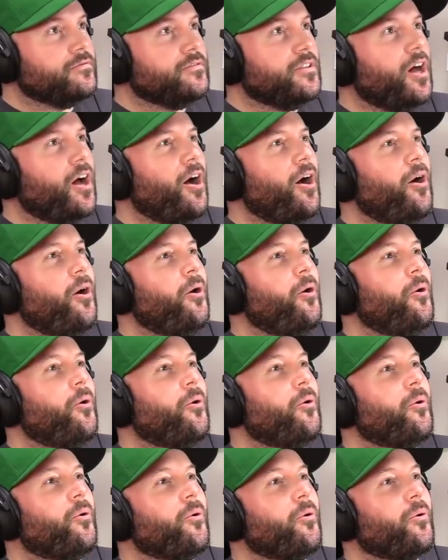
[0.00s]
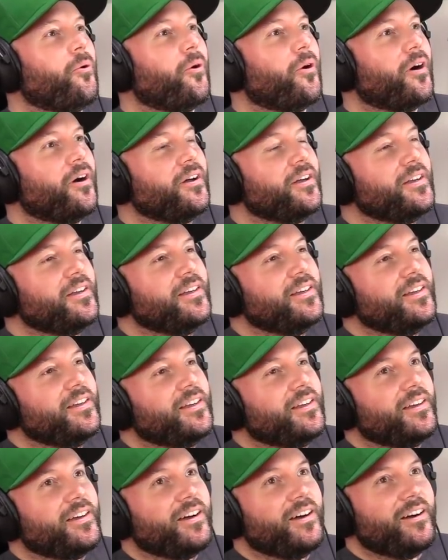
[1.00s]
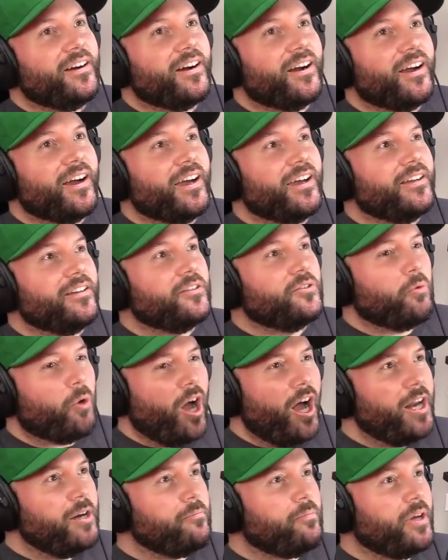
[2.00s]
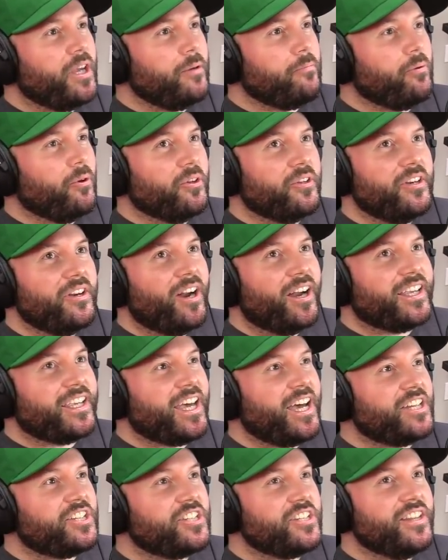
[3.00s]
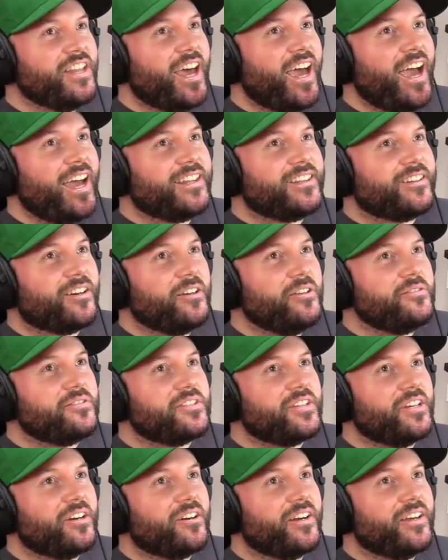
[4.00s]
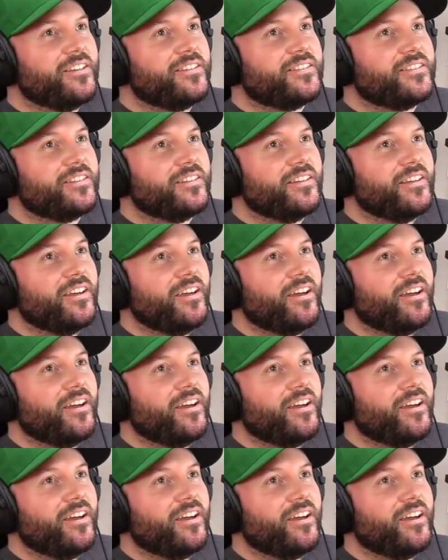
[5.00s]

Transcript: No! All right. Run, people. You're not catching that. Are you serious?